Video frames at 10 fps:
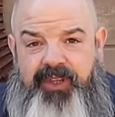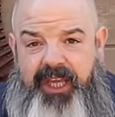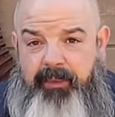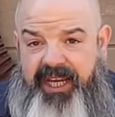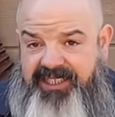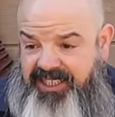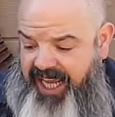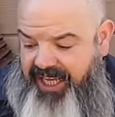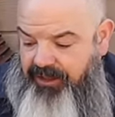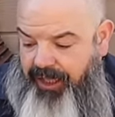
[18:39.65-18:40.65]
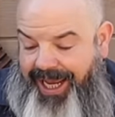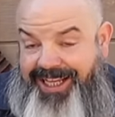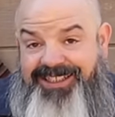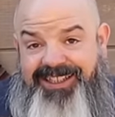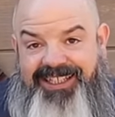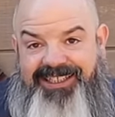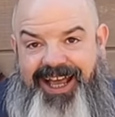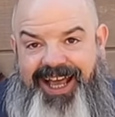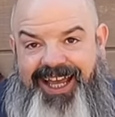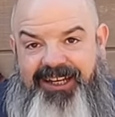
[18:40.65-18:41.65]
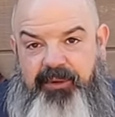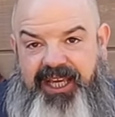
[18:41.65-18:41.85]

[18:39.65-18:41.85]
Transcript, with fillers: and my snake likes this hide